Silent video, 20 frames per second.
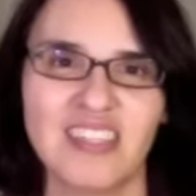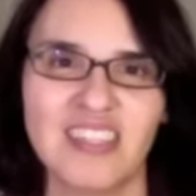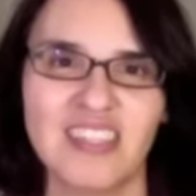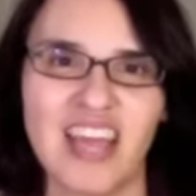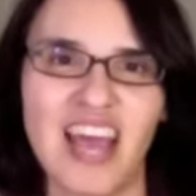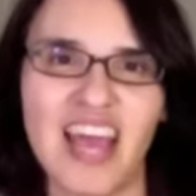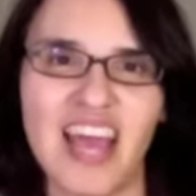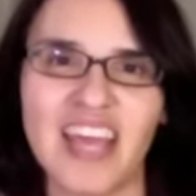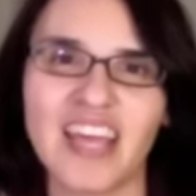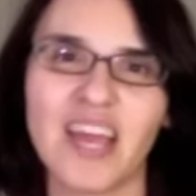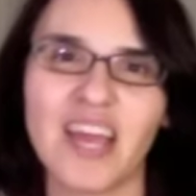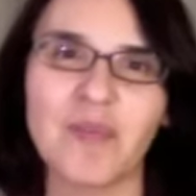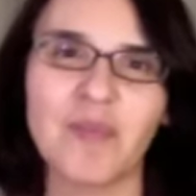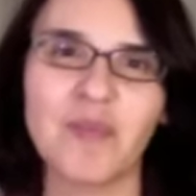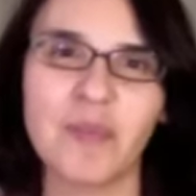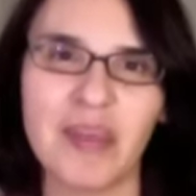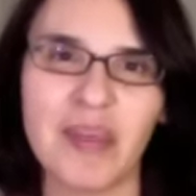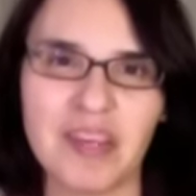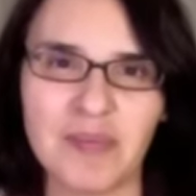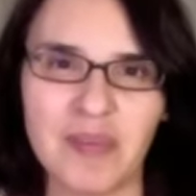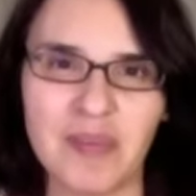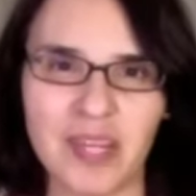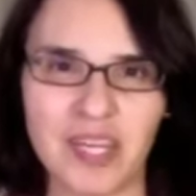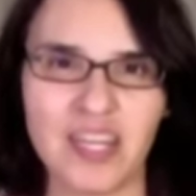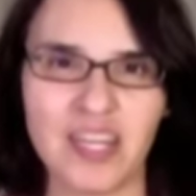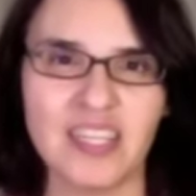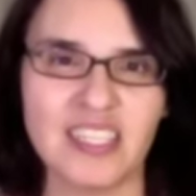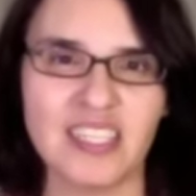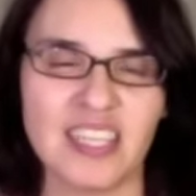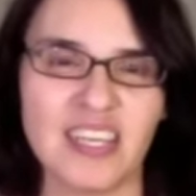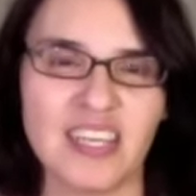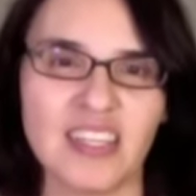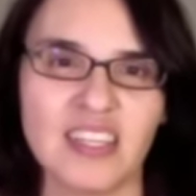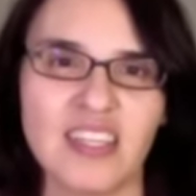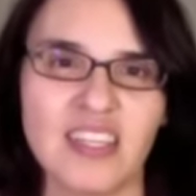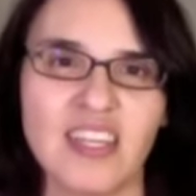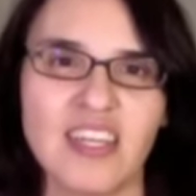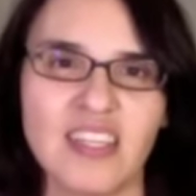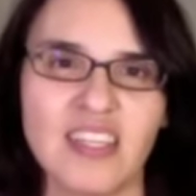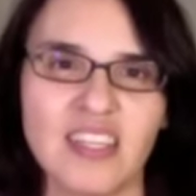Hi, I'm Rebecca Balcarcel.
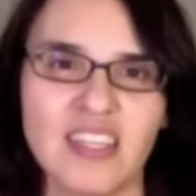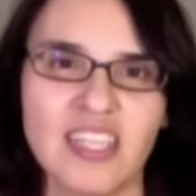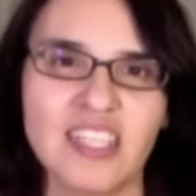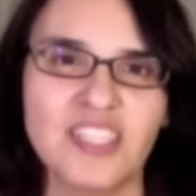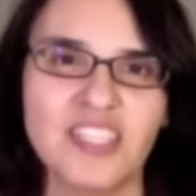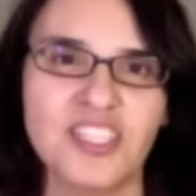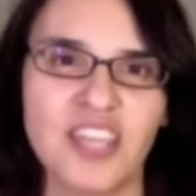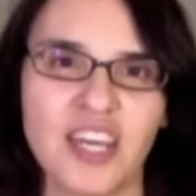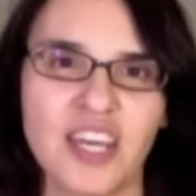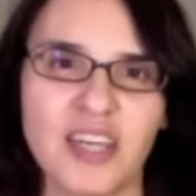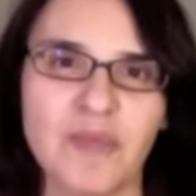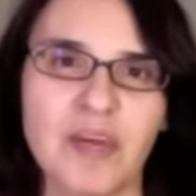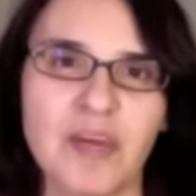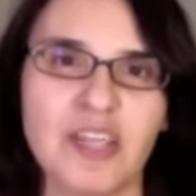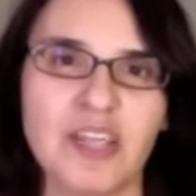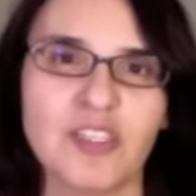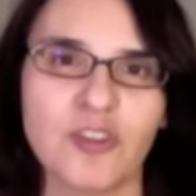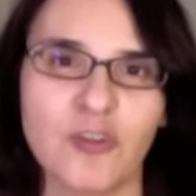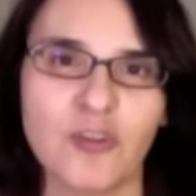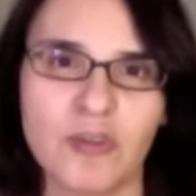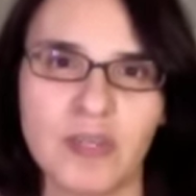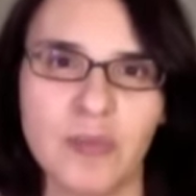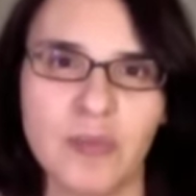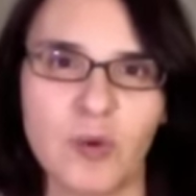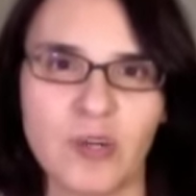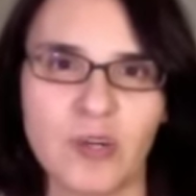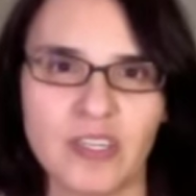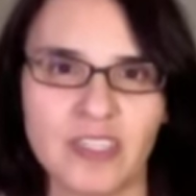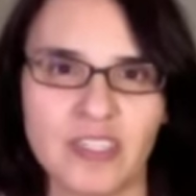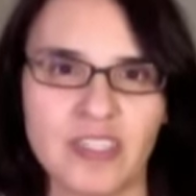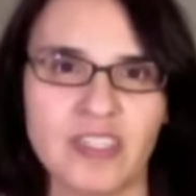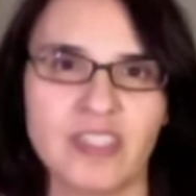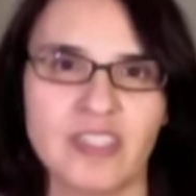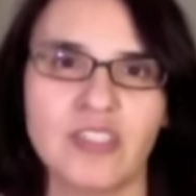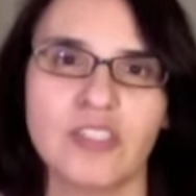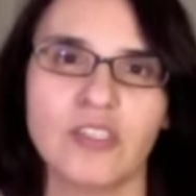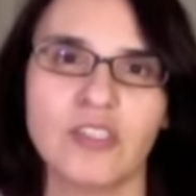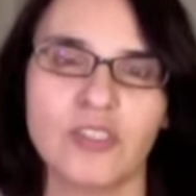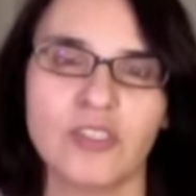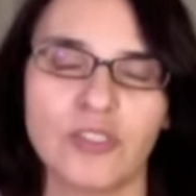Let's talk about Toni
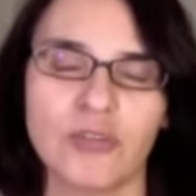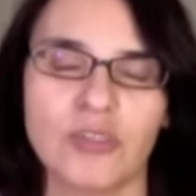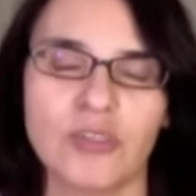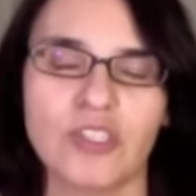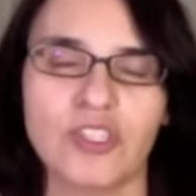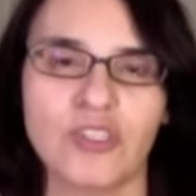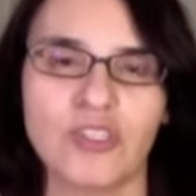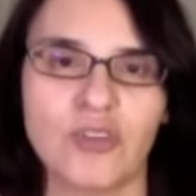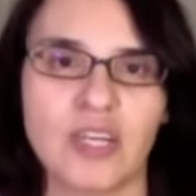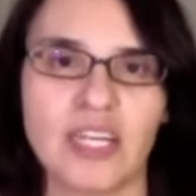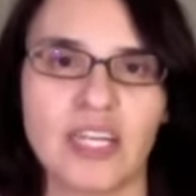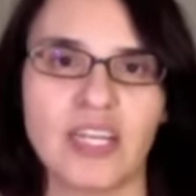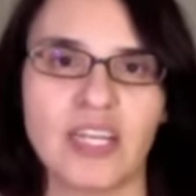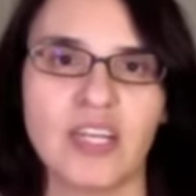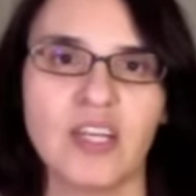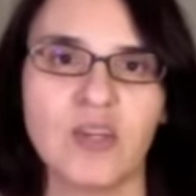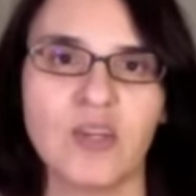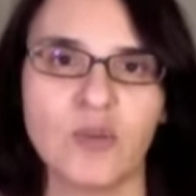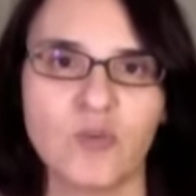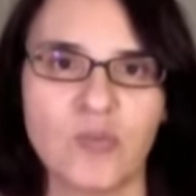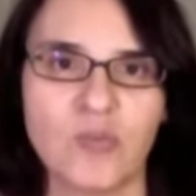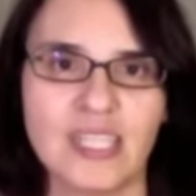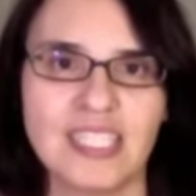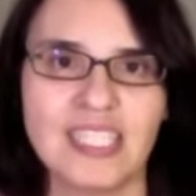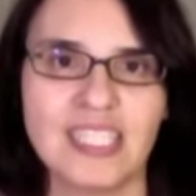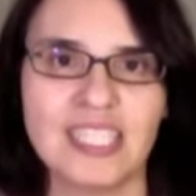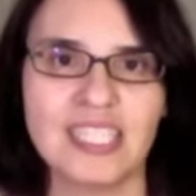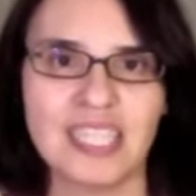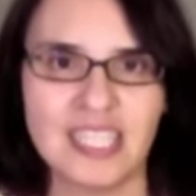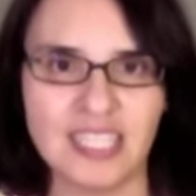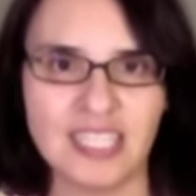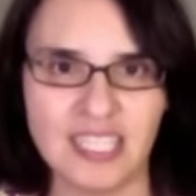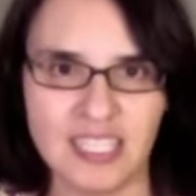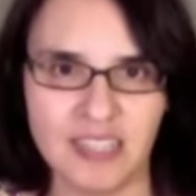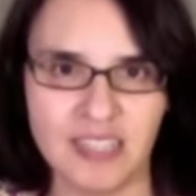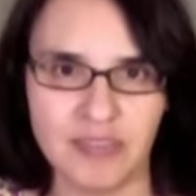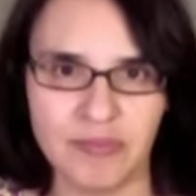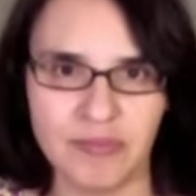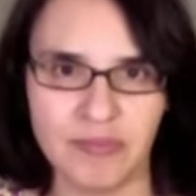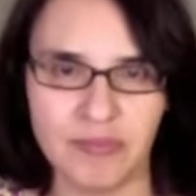Morrison's short story,
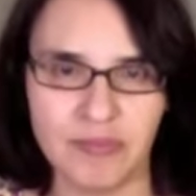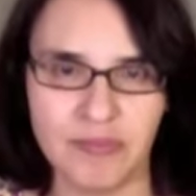Recitatif.